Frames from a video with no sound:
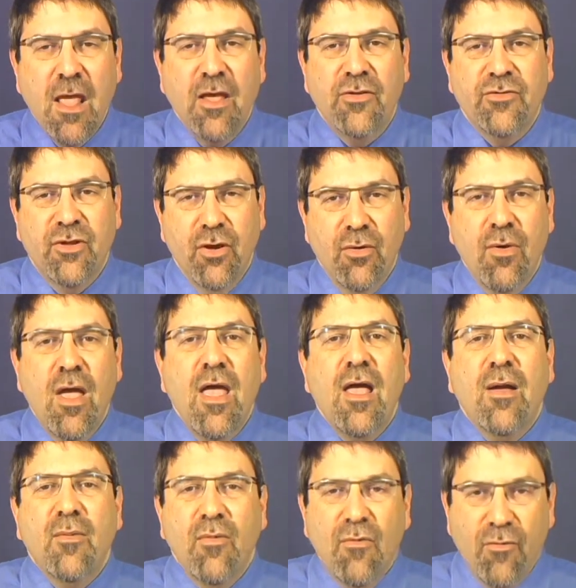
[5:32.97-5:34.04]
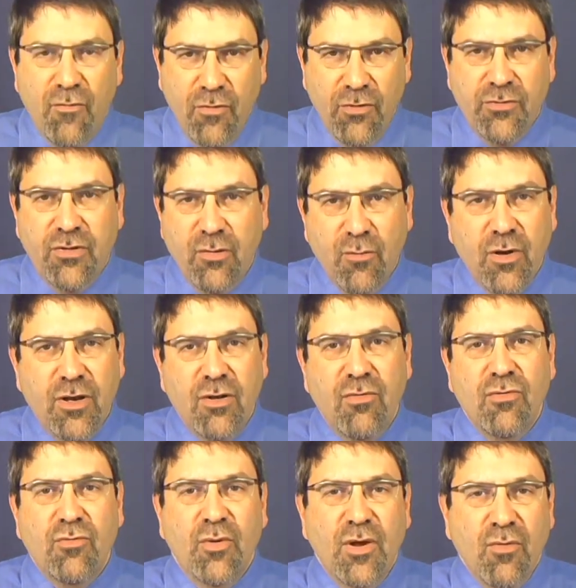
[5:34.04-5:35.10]
So first thing we do
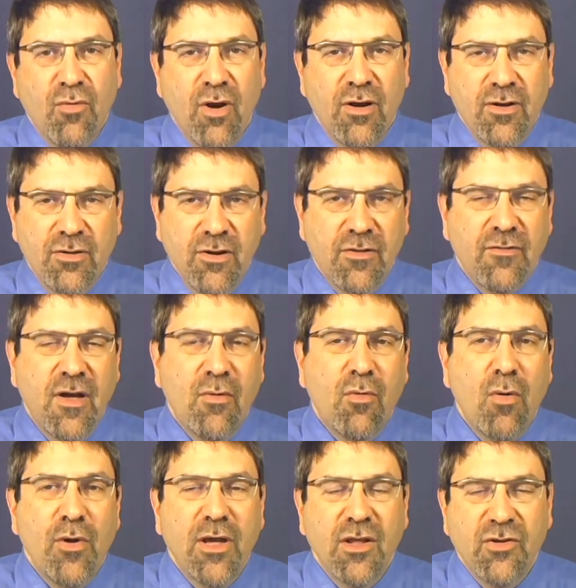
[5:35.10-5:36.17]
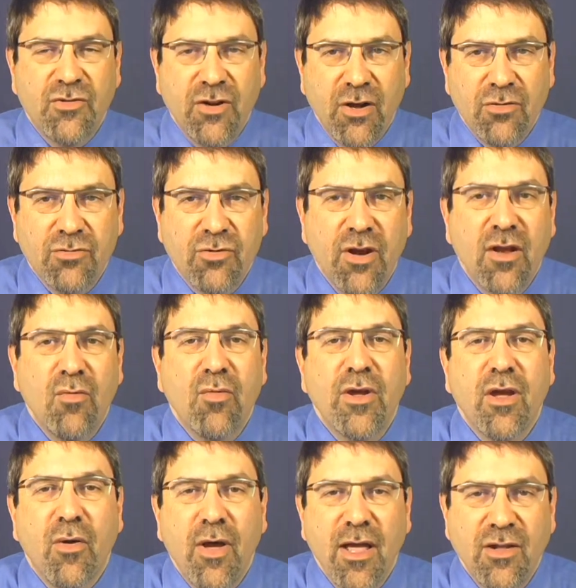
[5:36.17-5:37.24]
is we want to identify what we can shelter and we
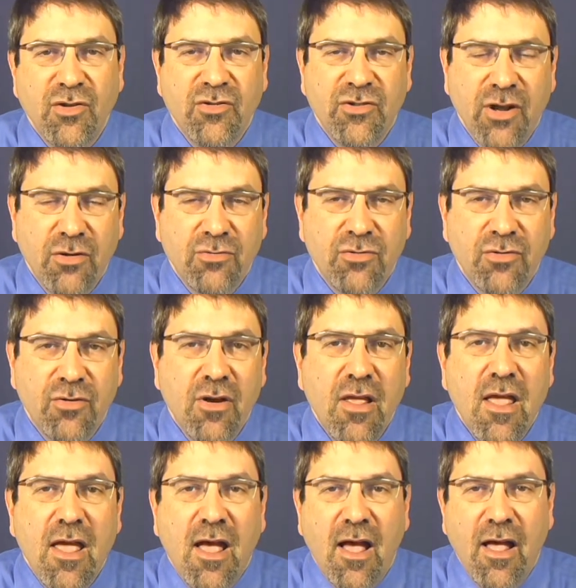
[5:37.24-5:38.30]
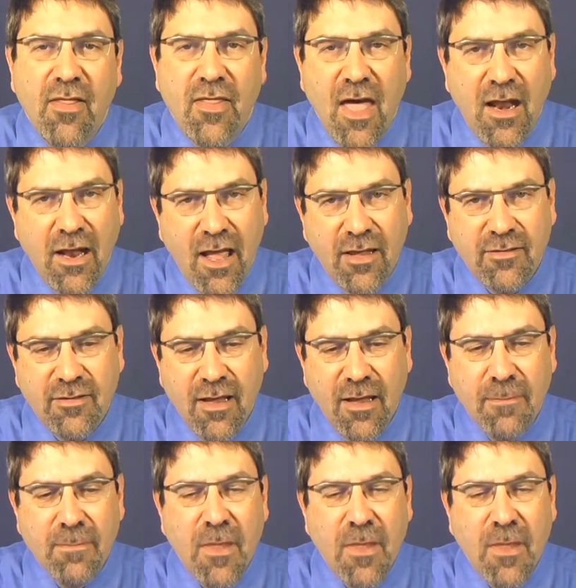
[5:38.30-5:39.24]
go ahead and shelter uh, that asset.